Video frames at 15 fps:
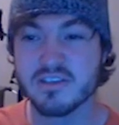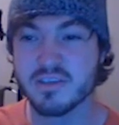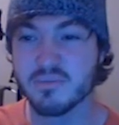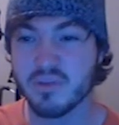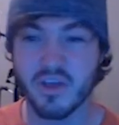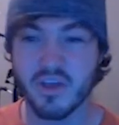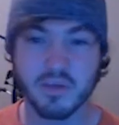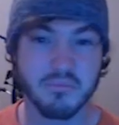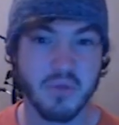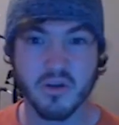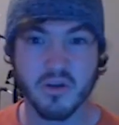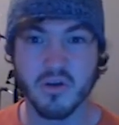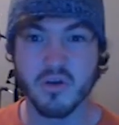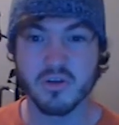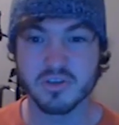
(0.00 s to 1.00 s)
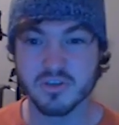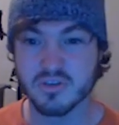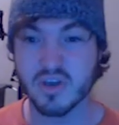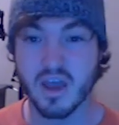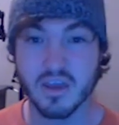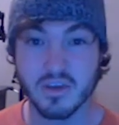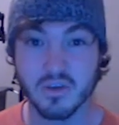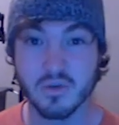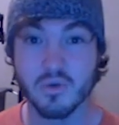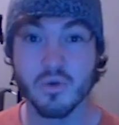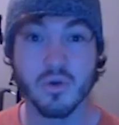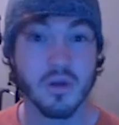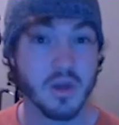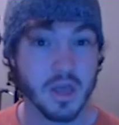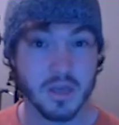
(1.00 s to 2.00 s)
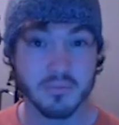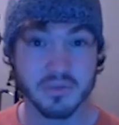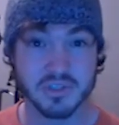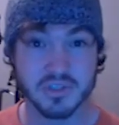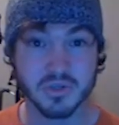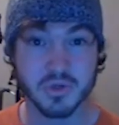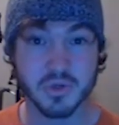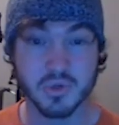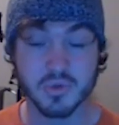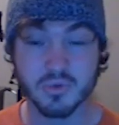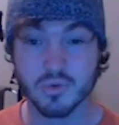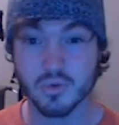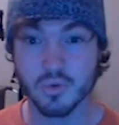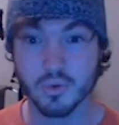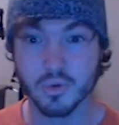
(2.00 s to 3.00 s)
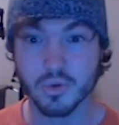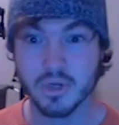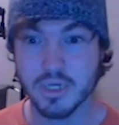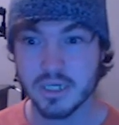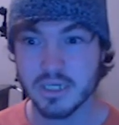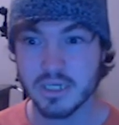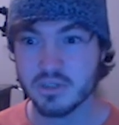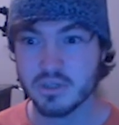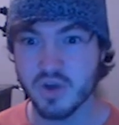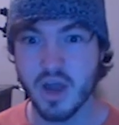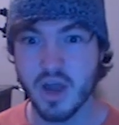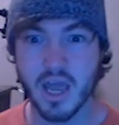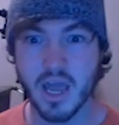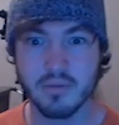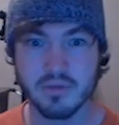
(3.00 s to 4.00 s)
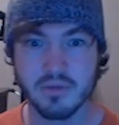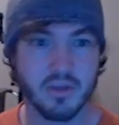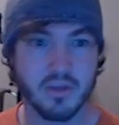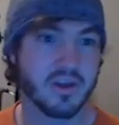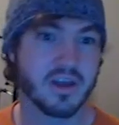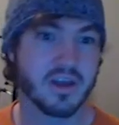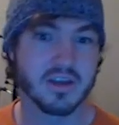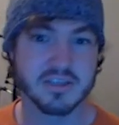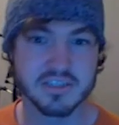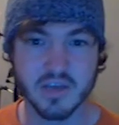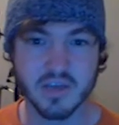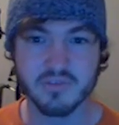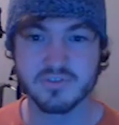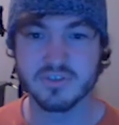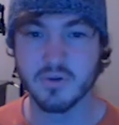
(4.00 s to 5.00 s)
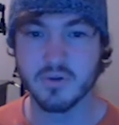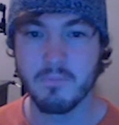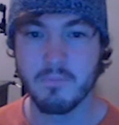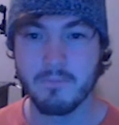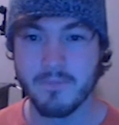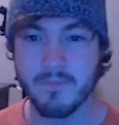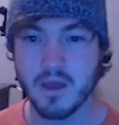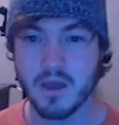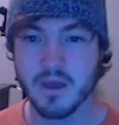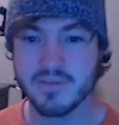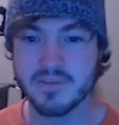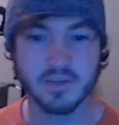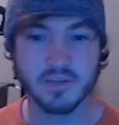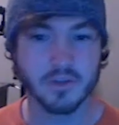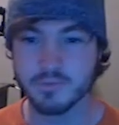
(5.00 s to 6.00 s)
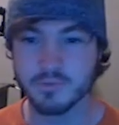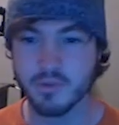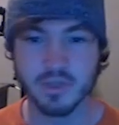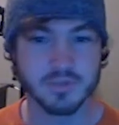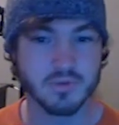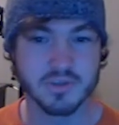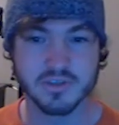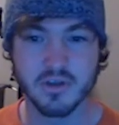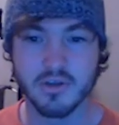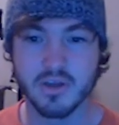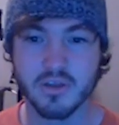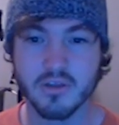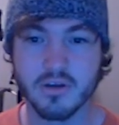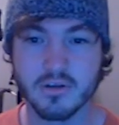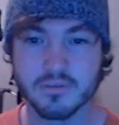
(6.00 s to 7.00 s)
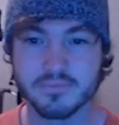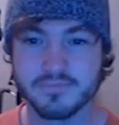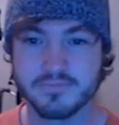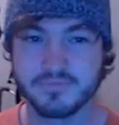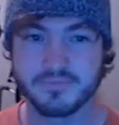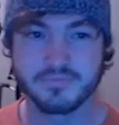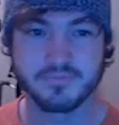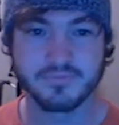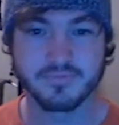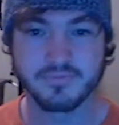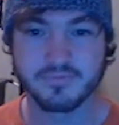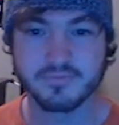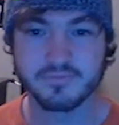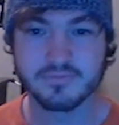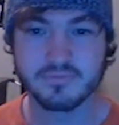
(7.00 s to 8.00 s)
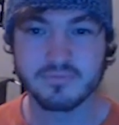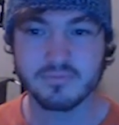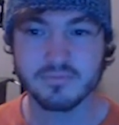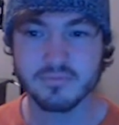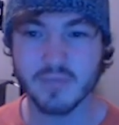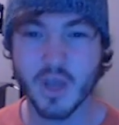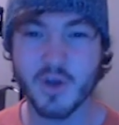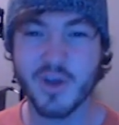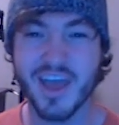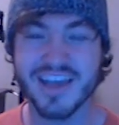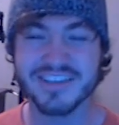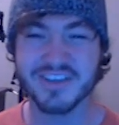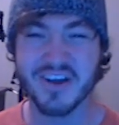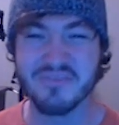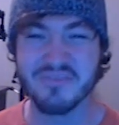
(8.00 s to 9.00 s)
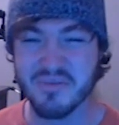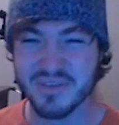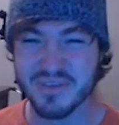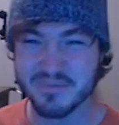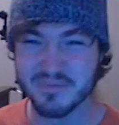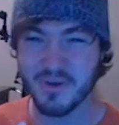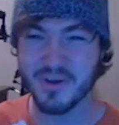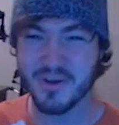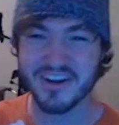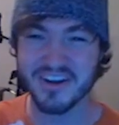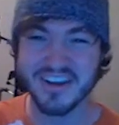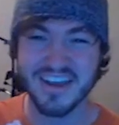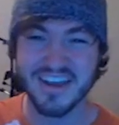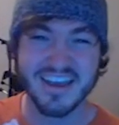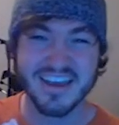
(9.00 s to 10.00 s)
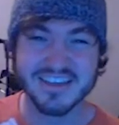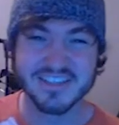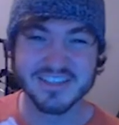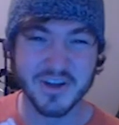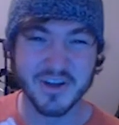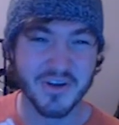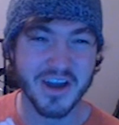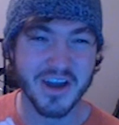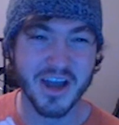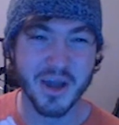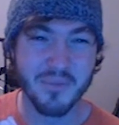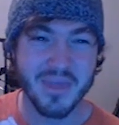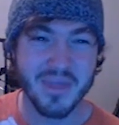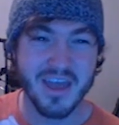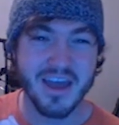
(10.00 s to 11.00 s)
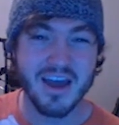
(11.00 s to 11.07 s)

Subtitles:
it's something like Monarchs or Kaiku or Bazoo or Tribe, that kind of stuff. So take those +1s all day long. Okay, so I remember this part right here. So